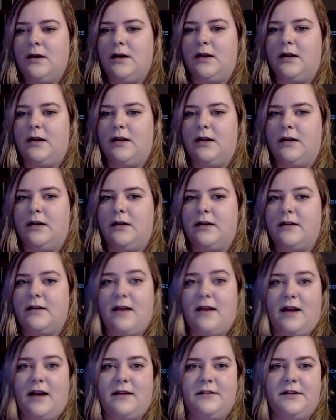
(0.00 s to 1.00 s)
And then
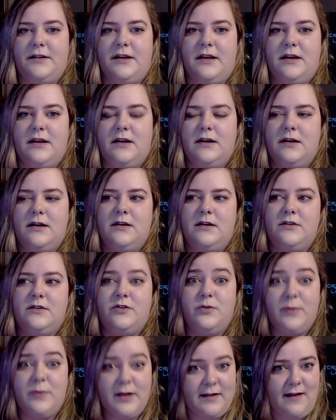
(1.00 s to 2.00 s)
exactly
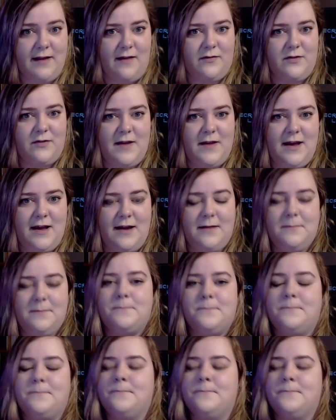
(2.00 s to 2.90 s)
2 weeks after that,